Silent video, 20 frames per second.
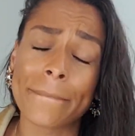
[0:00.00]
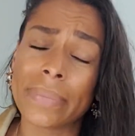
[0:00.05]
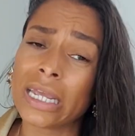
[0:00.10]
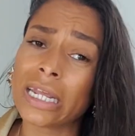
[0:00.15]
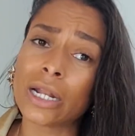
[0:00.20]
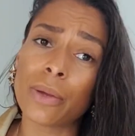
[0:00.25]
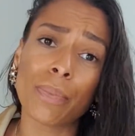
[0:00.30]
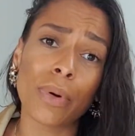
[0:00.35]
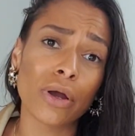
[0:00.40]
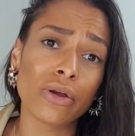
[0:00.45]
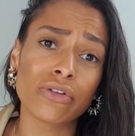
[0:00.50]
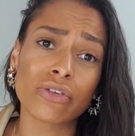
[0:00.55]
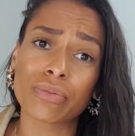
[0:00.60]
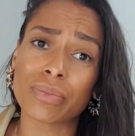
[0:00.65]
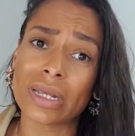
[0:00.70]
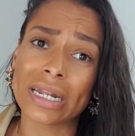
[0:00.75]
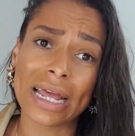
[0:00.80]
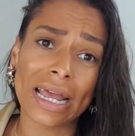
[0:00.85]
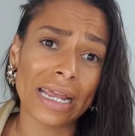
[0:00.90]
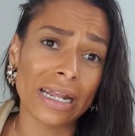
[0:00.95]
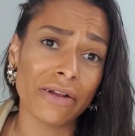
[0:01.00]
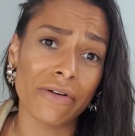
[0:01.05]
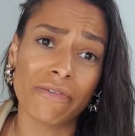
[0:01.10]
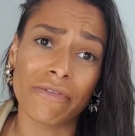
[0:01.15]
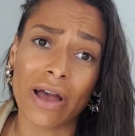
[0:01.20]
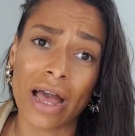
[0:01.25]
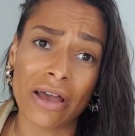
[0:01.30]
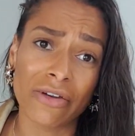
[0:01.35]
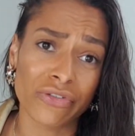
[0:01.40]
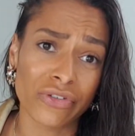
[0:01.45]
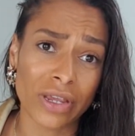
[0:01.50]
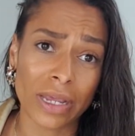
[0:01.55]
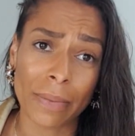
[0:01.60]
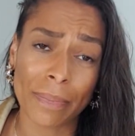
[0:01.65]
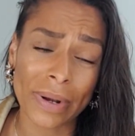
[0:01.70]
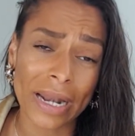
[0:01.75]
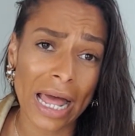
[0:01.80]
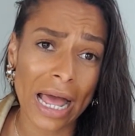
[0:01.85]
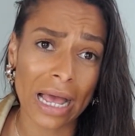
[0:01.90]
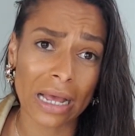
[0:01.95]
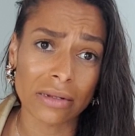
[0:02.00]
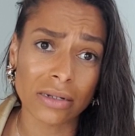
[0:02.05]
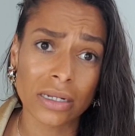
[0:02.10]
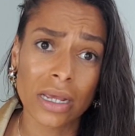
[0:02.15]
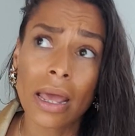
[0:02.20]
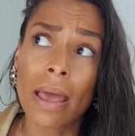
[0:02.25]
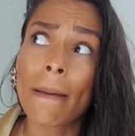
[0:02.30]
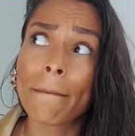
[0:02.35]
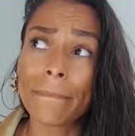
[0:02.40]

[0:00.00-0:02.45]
Being a postman ain't a 5-year plan.